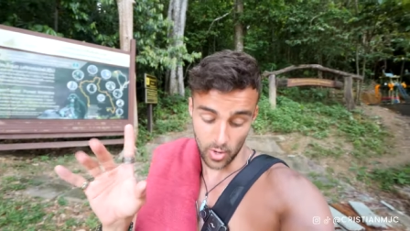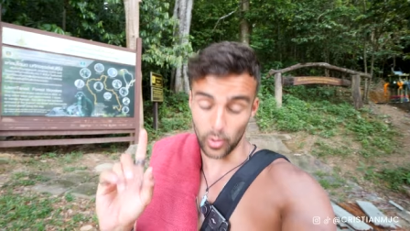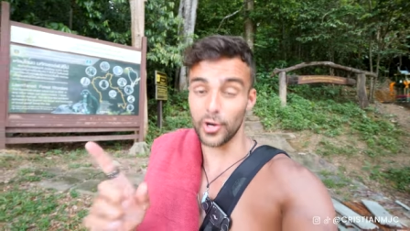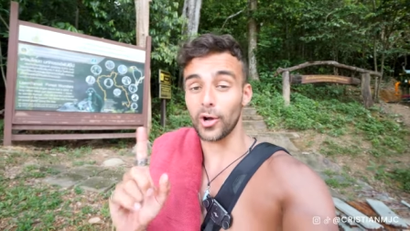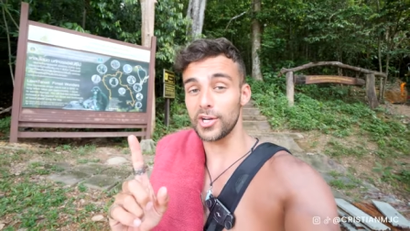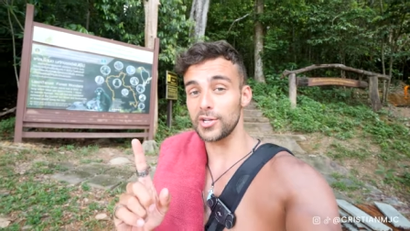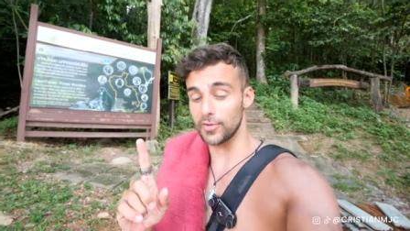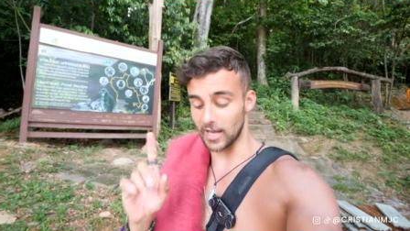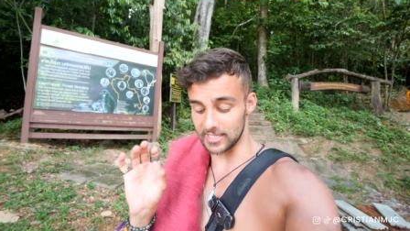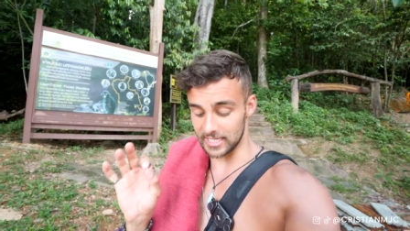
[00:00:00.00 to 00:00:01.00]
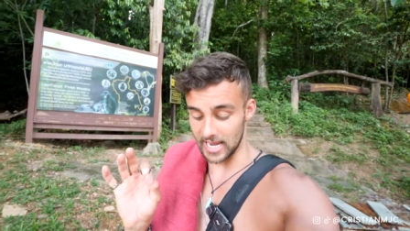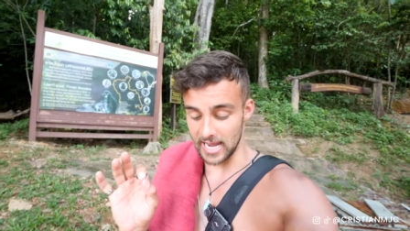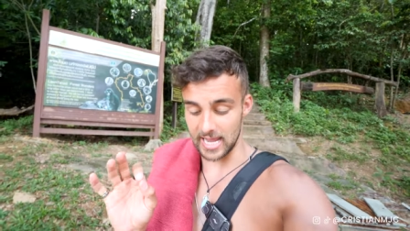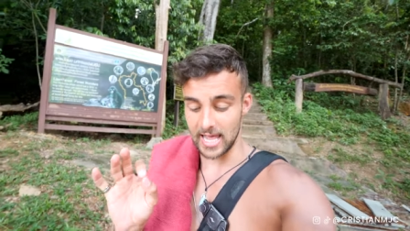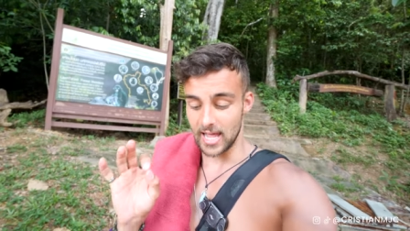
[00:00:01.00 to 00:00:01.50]
We're not going to do that
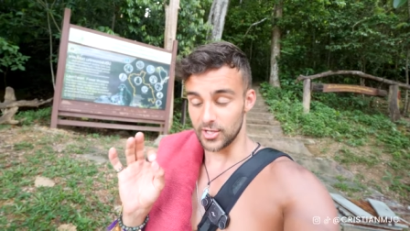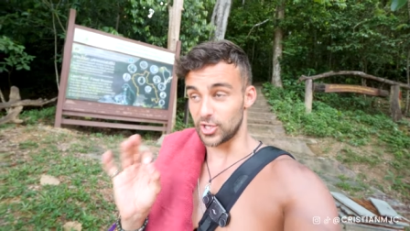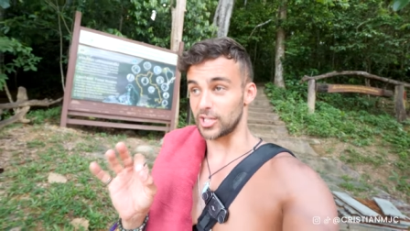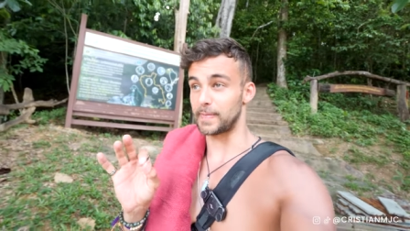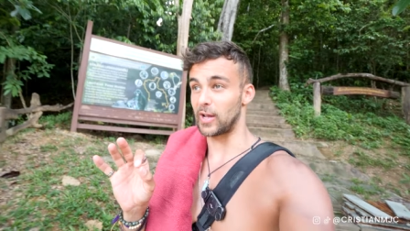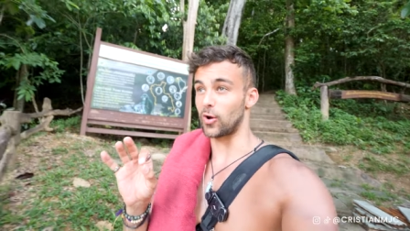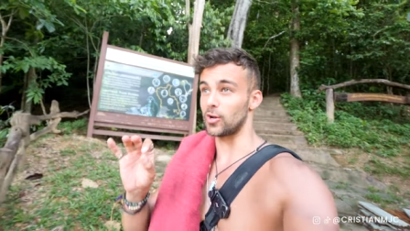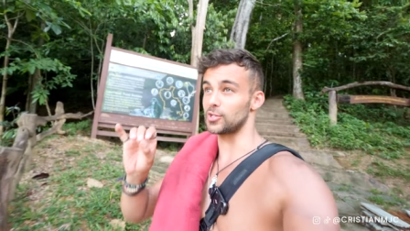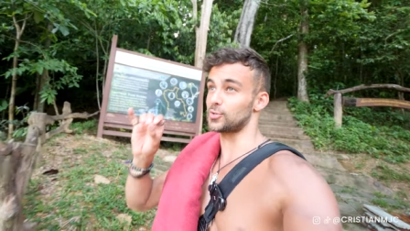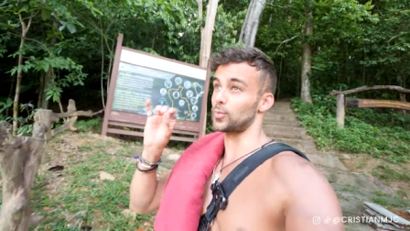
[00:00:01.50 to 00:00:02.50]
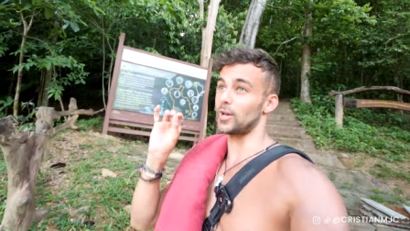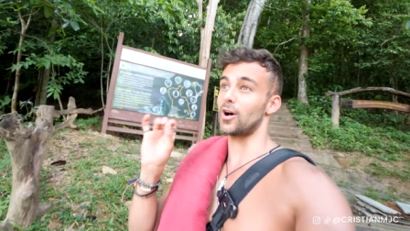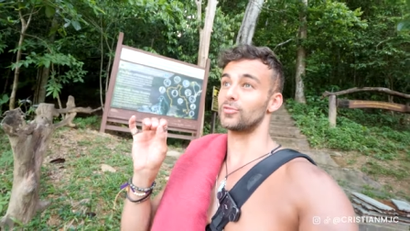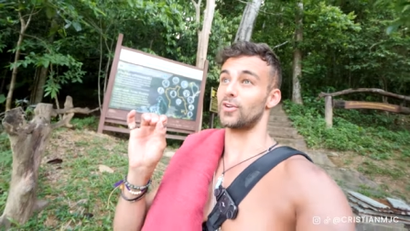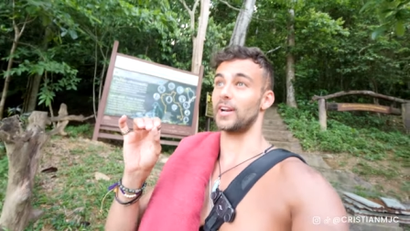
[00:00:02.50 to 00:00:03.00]
today just because we
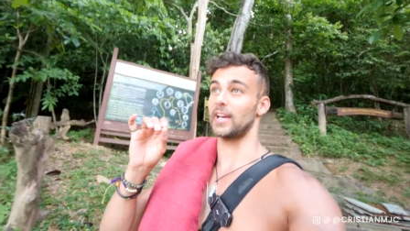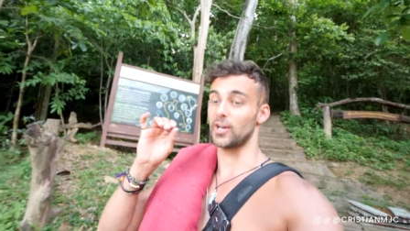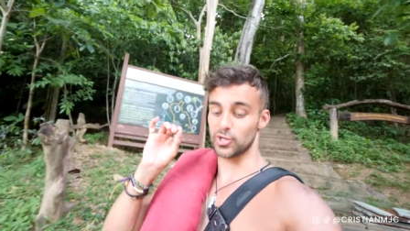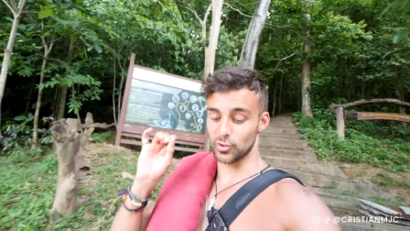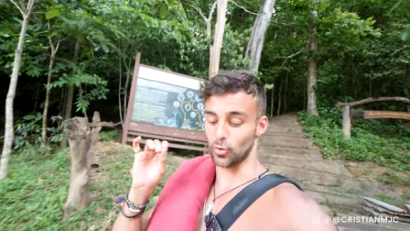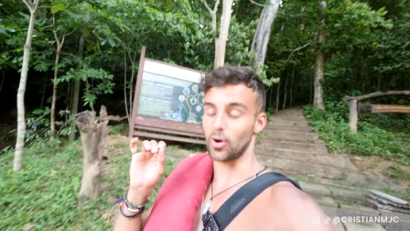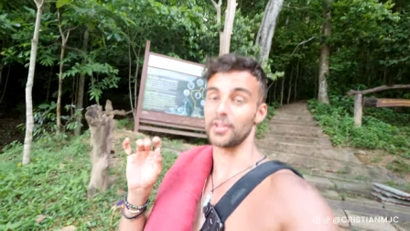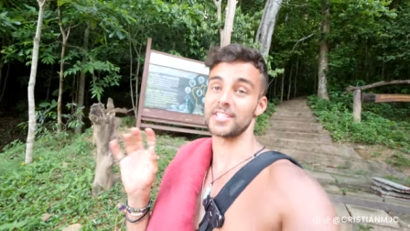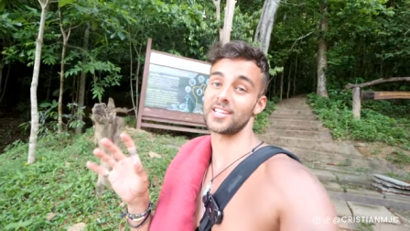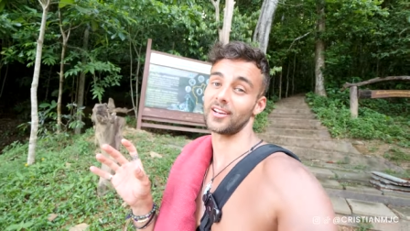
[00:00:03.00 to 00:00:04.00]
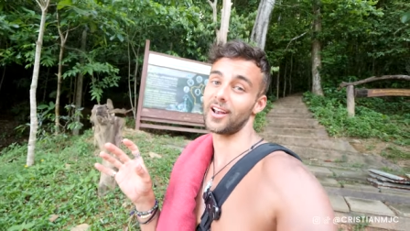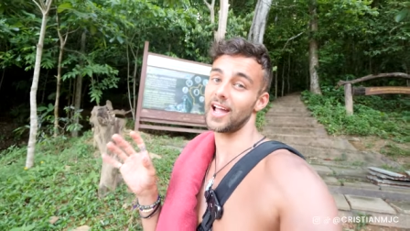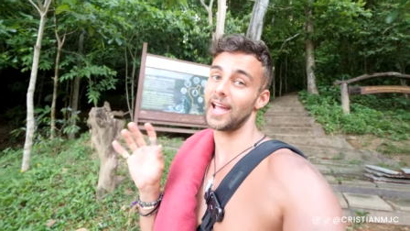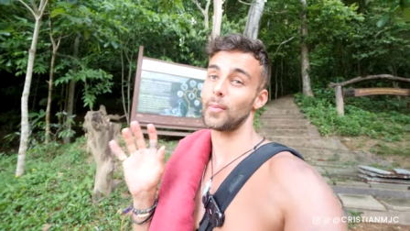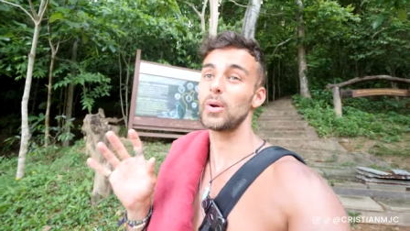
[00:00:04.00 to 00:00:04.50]
are running short on
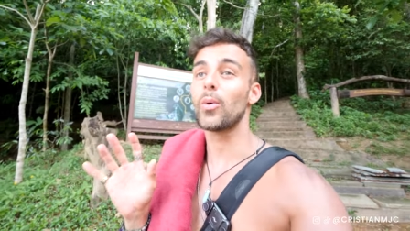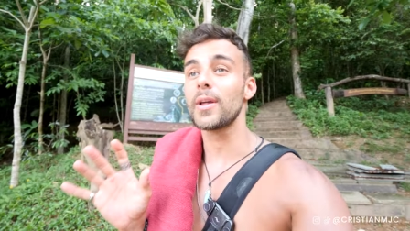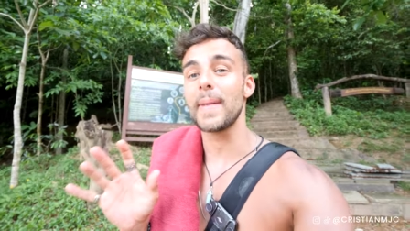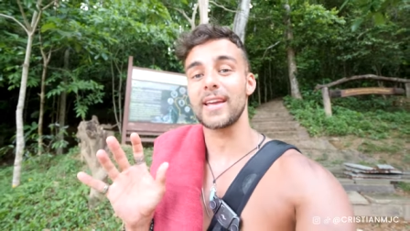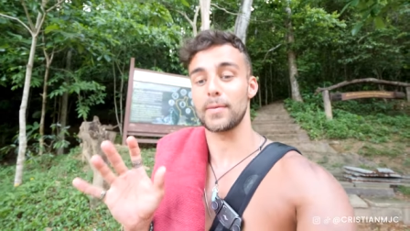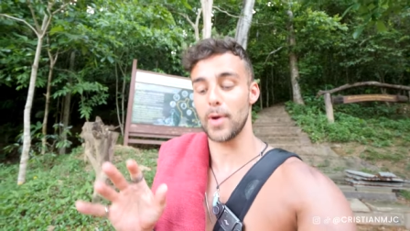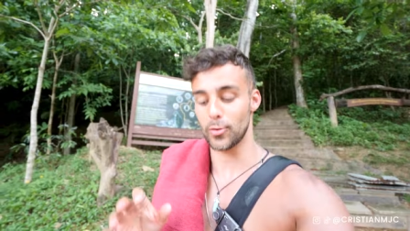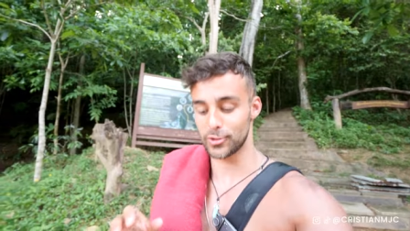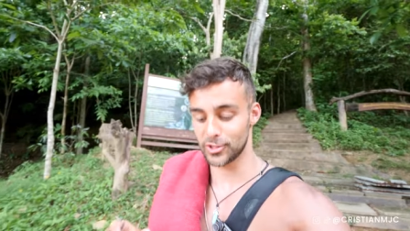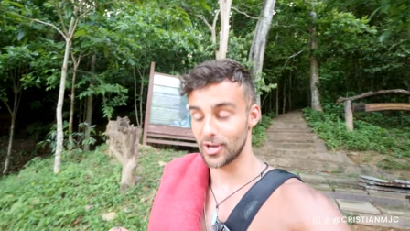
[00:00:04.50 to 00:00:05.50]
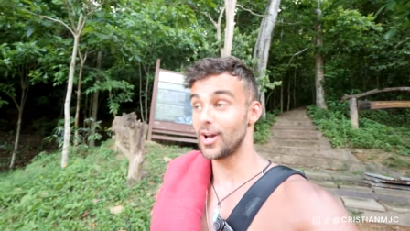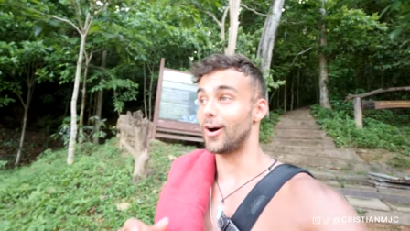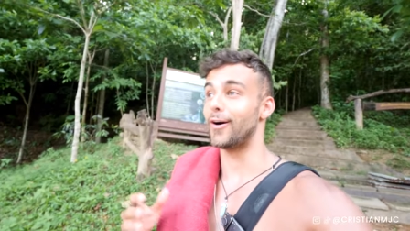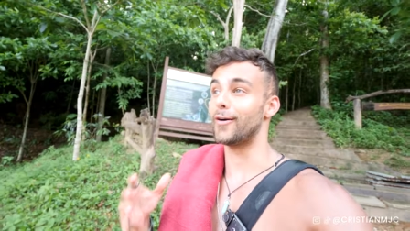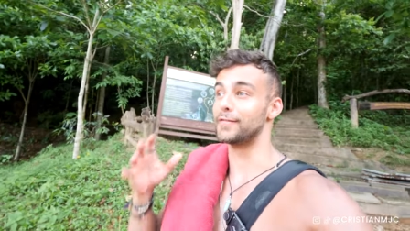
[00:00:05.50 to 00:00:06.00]
sunlight and we want to make the most
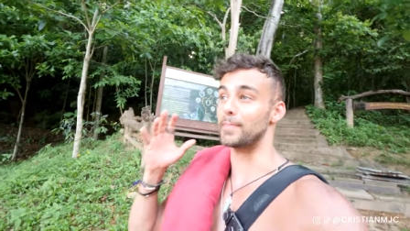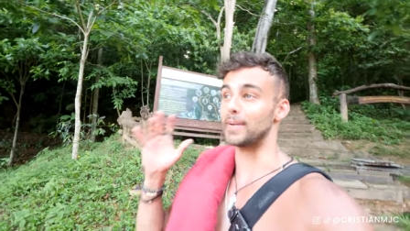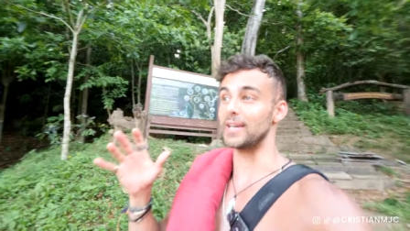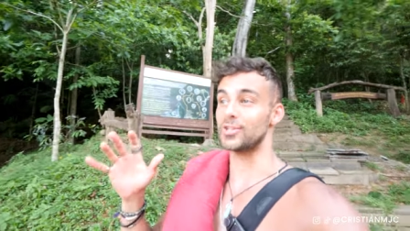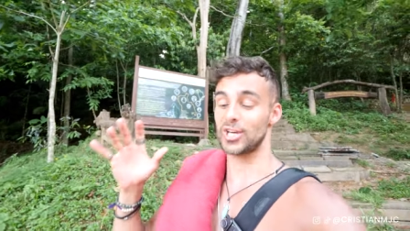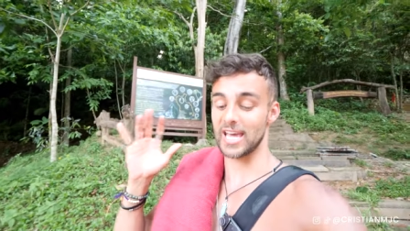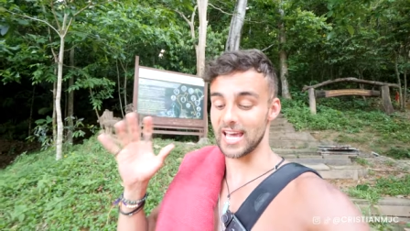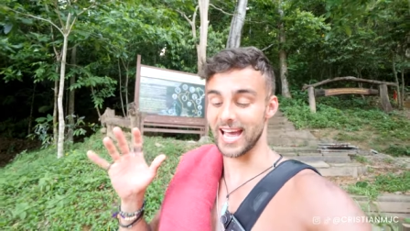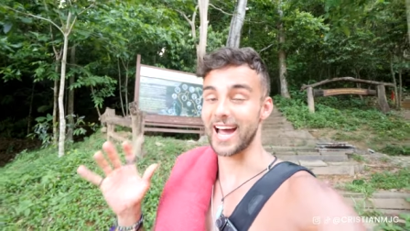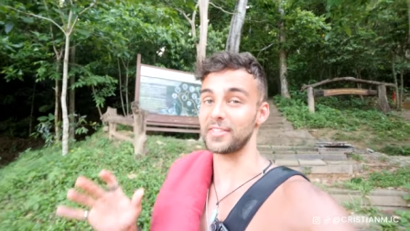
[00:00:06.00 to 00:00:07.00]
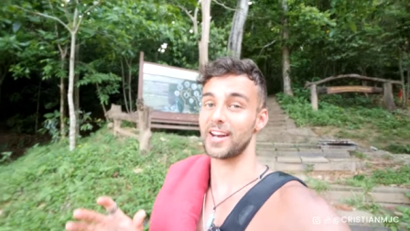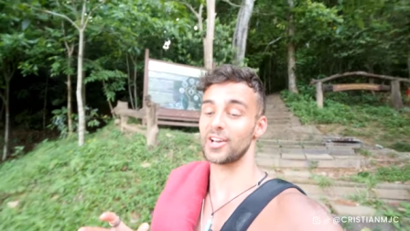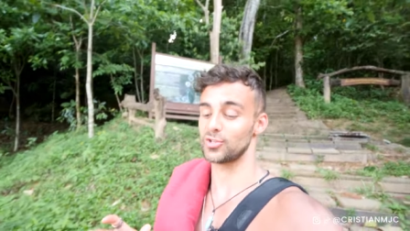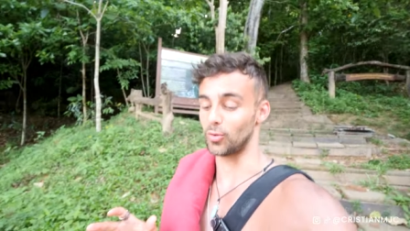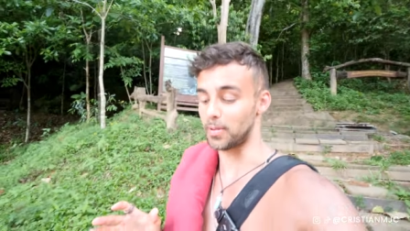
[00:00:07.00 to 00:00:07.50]
of the beach here at the
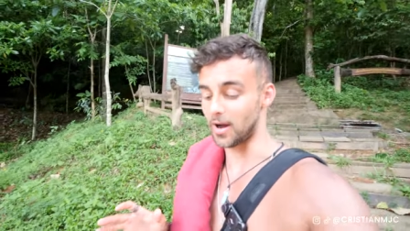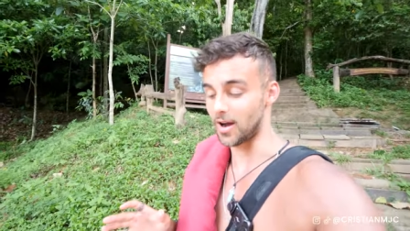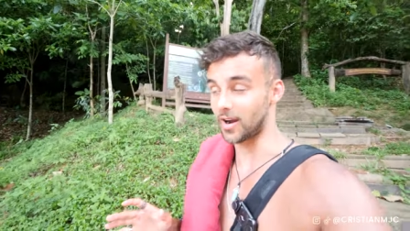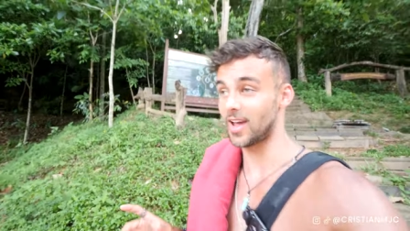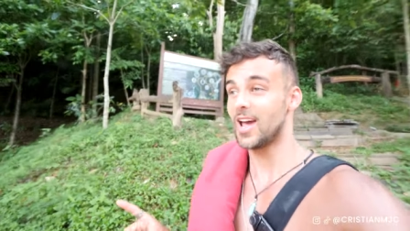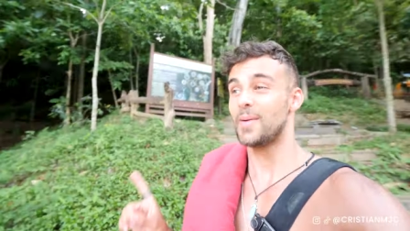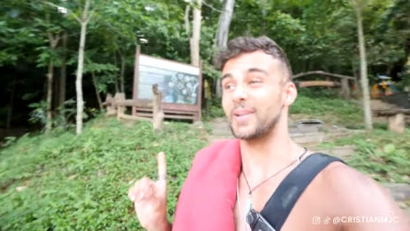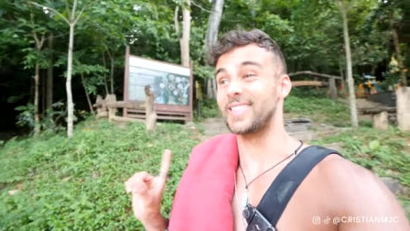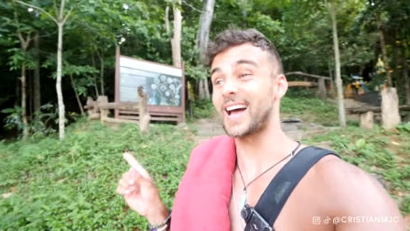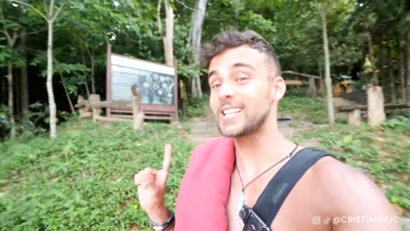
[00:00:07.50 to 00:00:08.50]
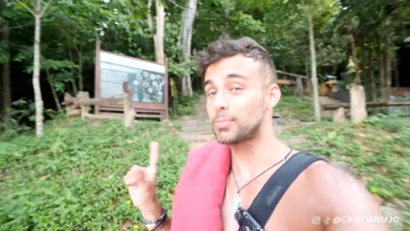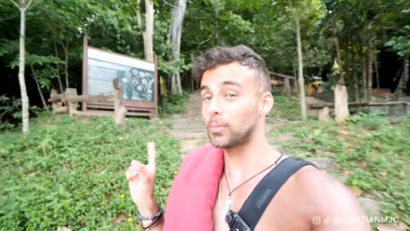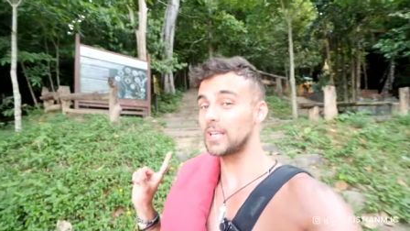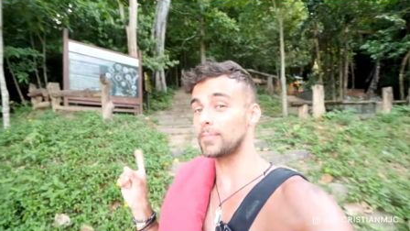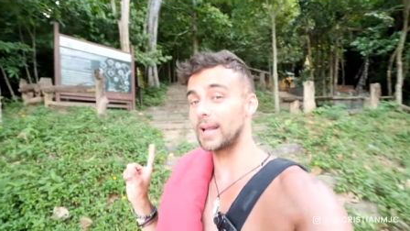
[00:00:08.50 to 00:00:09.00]
national park. But that is
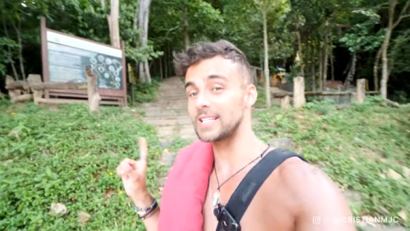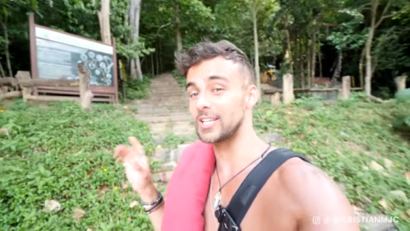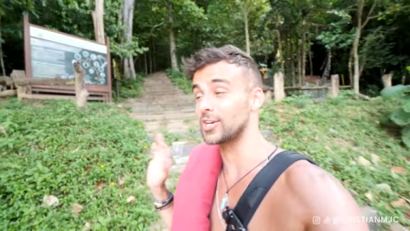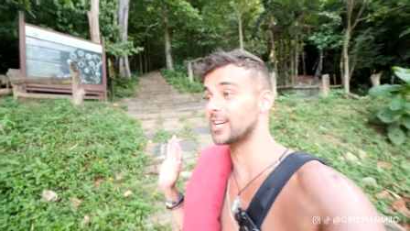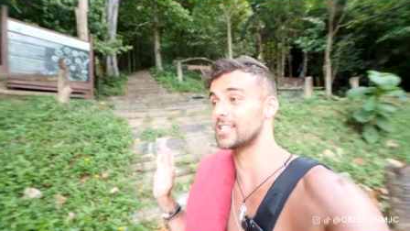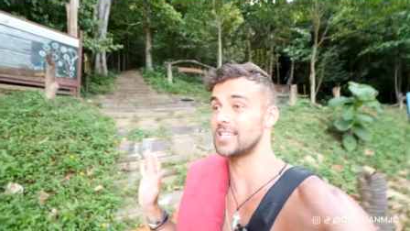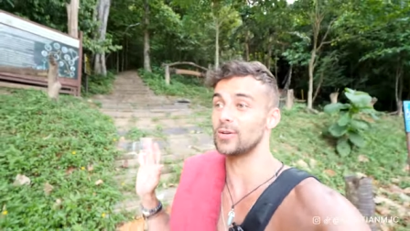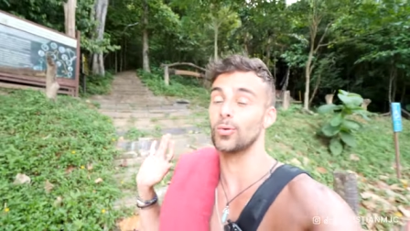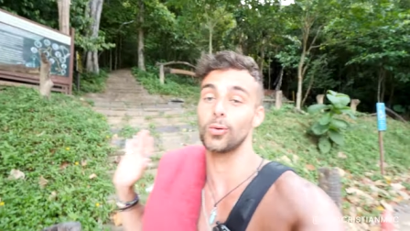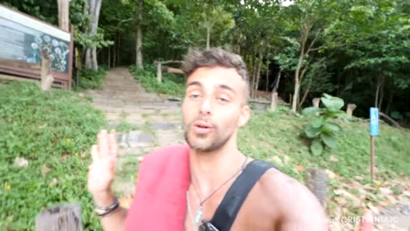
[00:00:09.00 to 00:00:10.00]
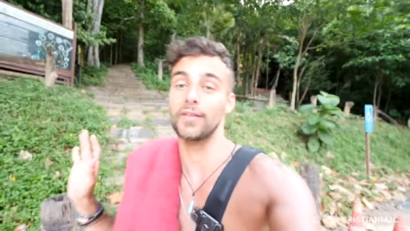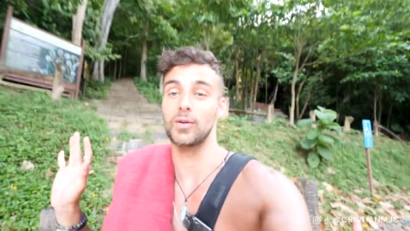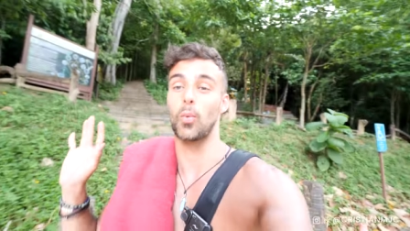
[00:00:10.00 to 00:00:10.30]
probably the place that you're going to see all of the